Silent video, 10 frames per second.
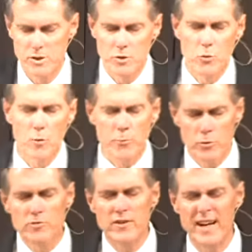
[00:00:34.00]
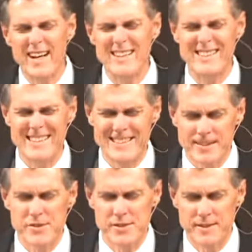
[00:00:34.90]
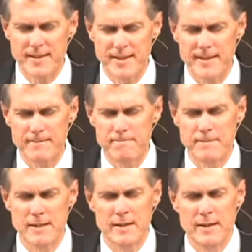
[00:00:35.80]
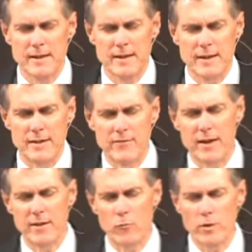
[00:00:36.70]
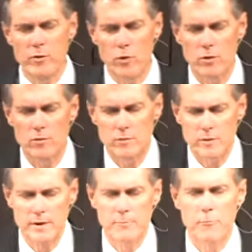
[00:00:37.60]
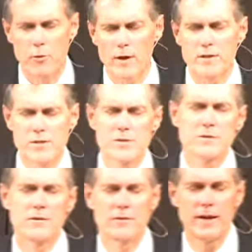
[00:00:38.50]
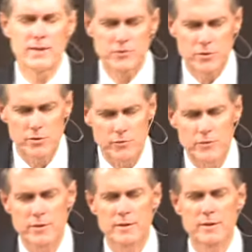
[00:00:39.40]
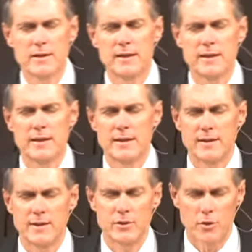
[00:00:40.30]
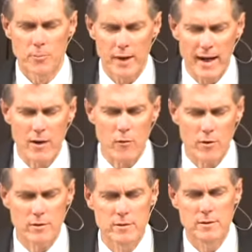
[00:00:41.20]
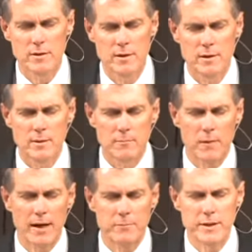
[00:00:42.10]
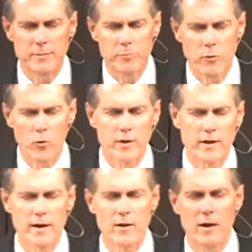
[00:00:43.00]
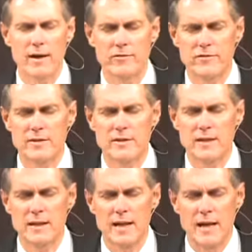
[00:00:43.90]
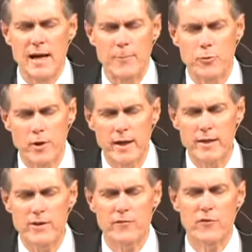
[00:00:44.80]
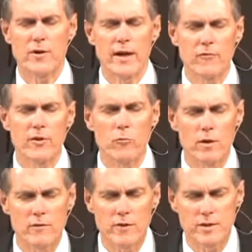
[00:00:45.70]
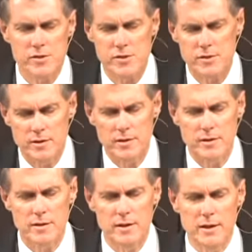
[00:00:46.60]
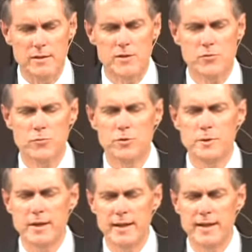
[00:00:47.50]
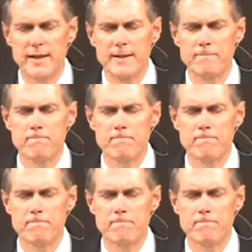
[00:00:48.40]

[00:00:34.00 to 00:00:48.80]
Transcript: you will prove that in us today, and that we will embrace that truth, that your power might be employed in our life. I pray that for every one of us in this room today